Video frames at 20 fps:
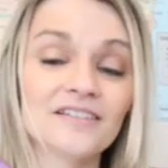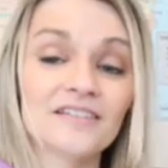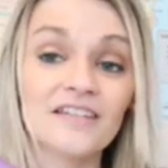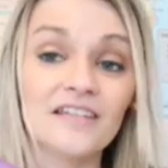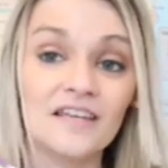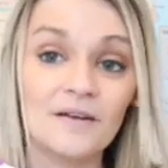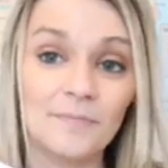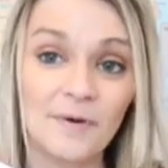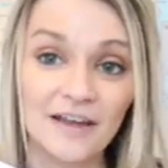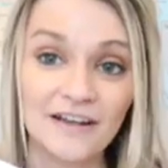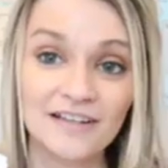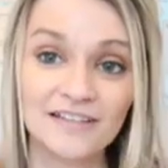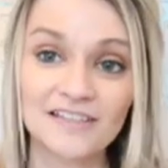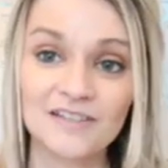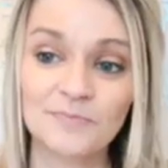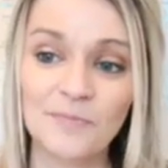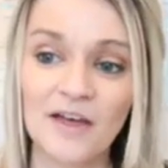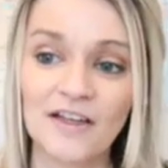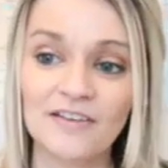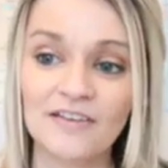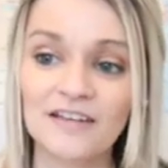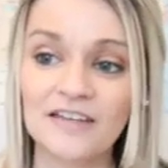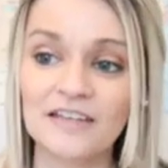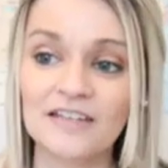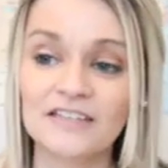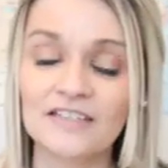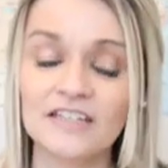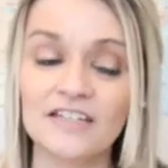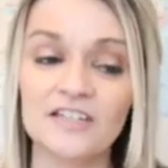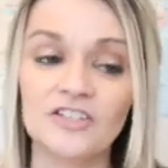The Abeka
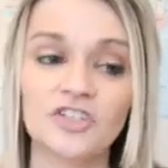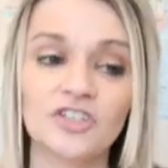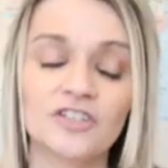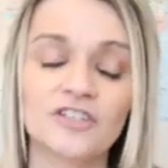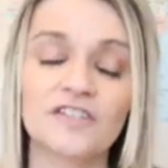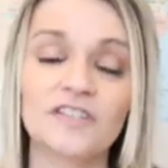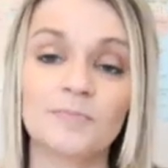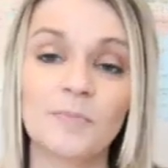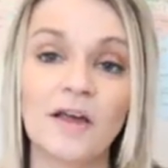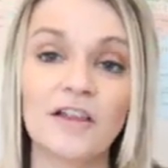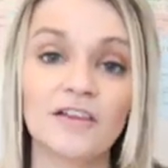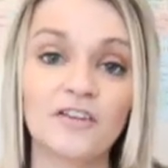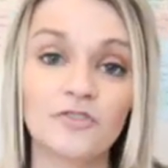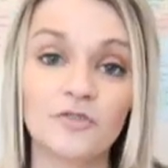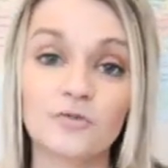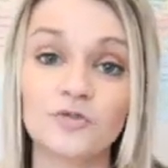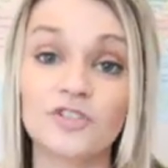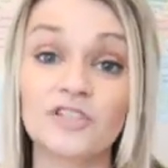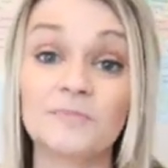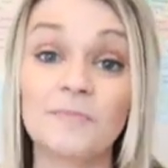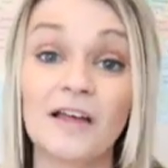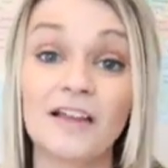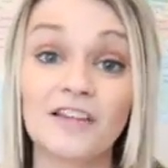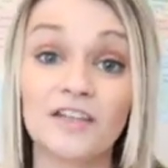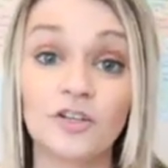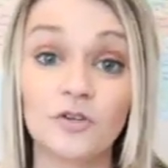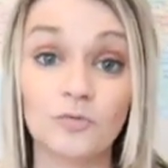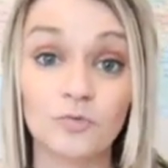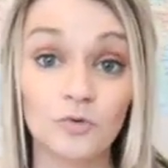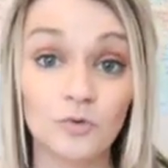spelling teaches spelling through
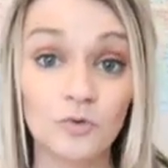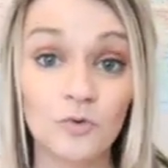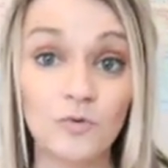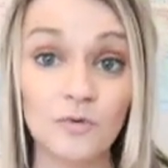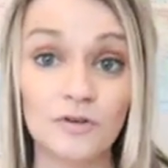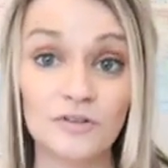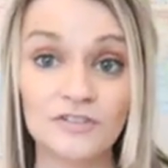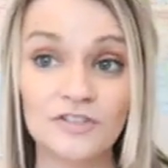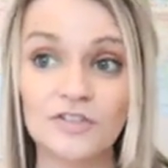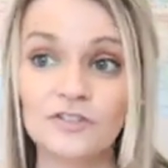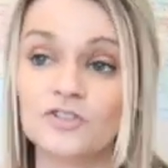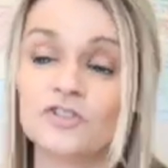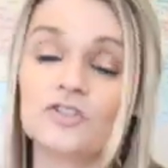spelling rules.